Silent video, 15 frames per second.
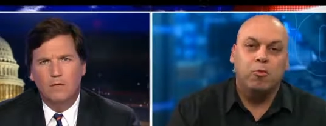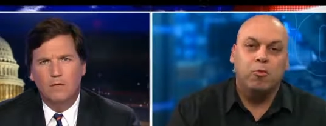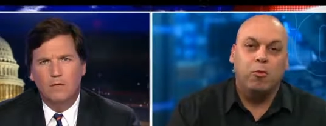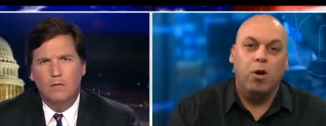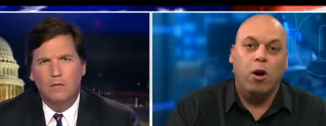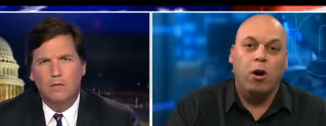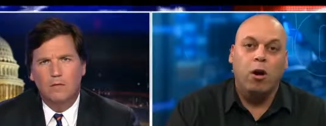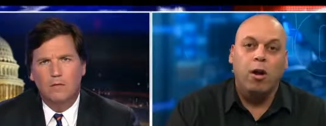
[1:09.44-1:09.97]
Speaker 1: is
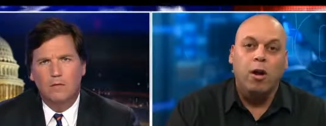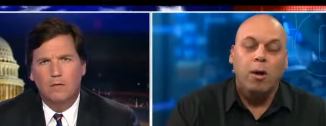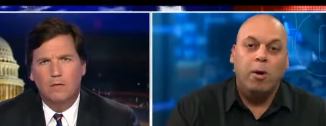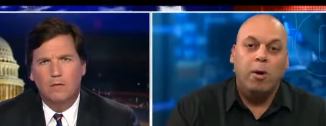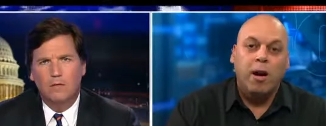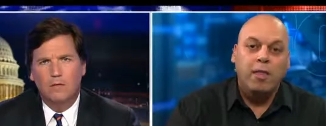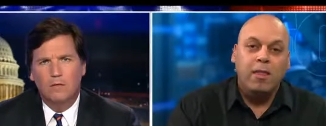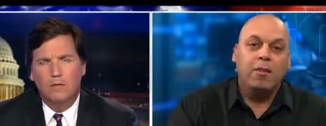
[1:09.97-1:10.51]
wrong.
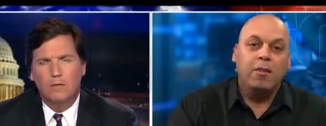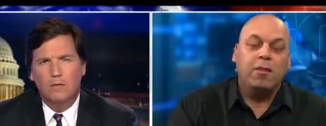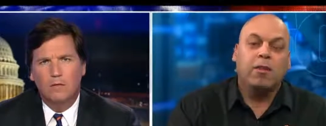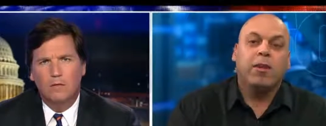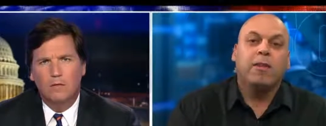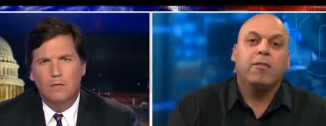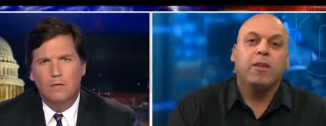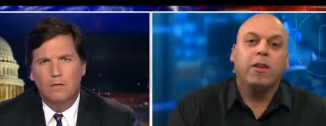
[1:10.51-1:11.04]
But I think there
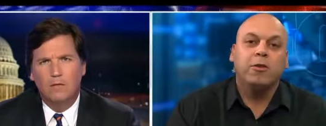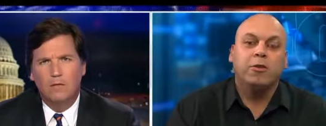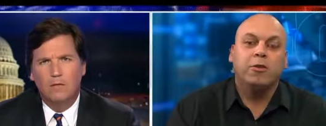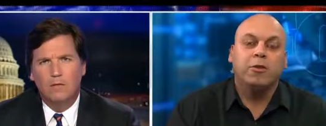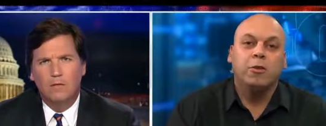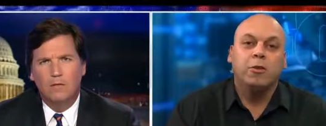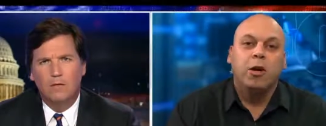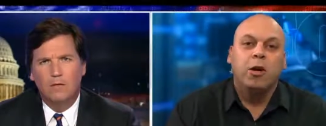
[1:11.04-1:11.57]
is an
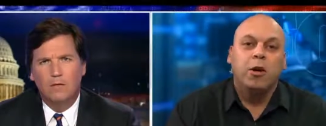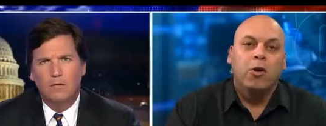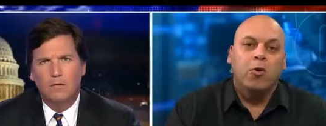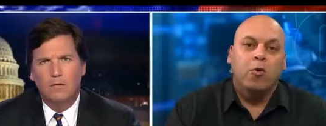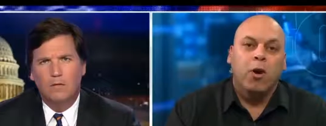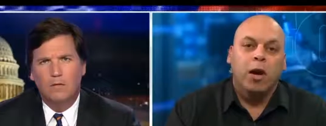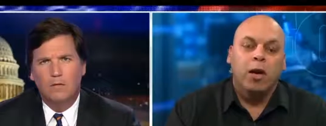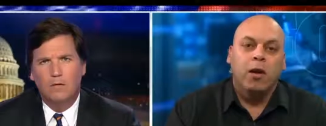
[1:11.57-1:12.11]
issue,
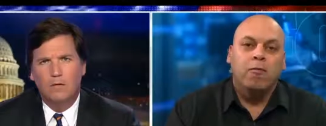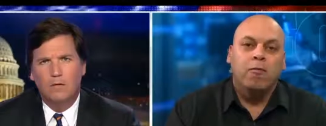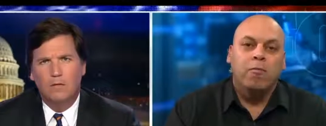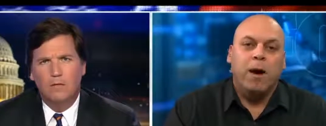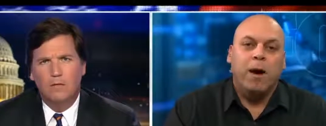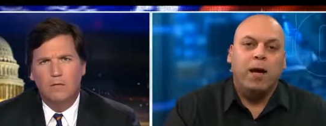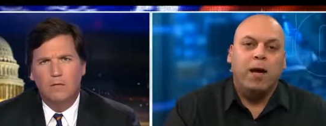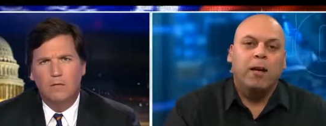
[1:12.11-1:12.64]
right, of
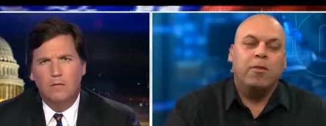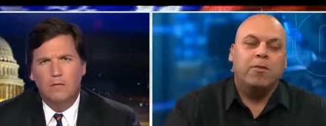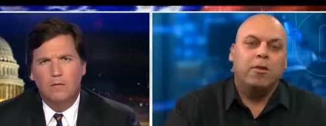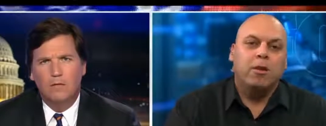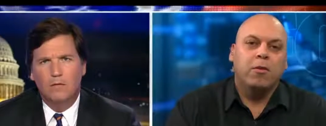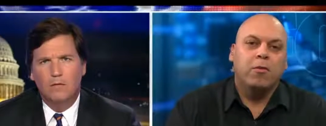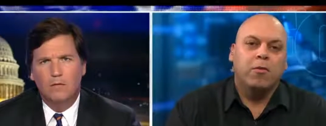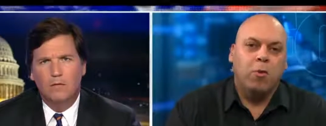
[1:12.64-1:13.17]
bias in
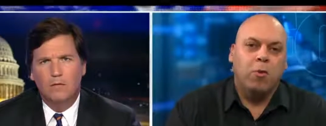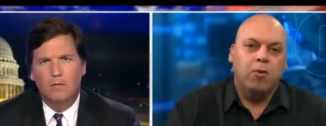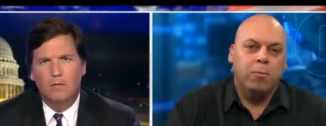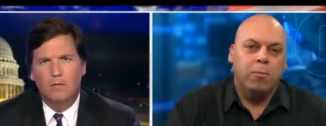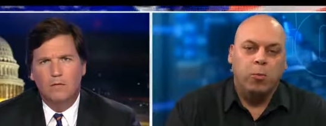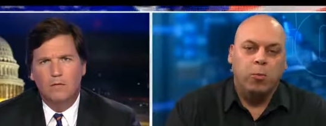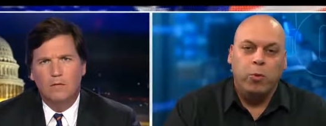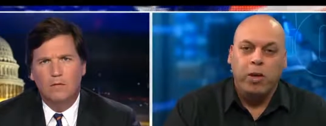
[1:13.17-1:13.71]

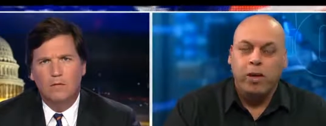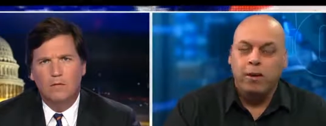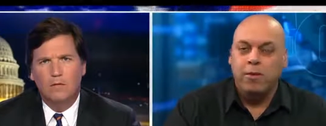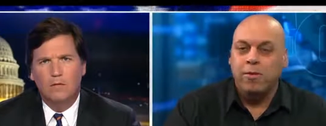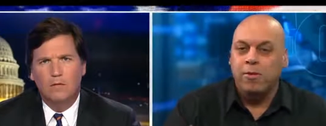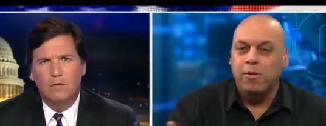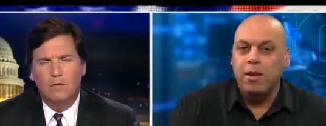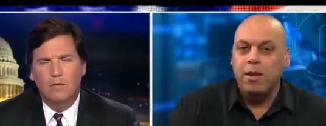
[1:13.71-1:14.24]
enforcement. We didn't
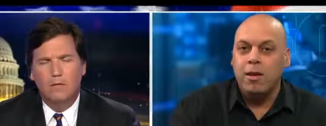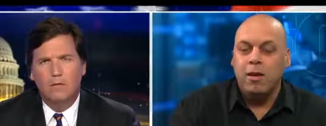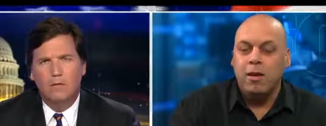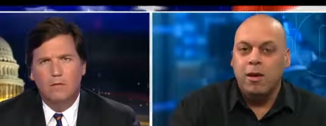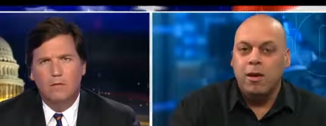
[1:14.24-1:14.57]
see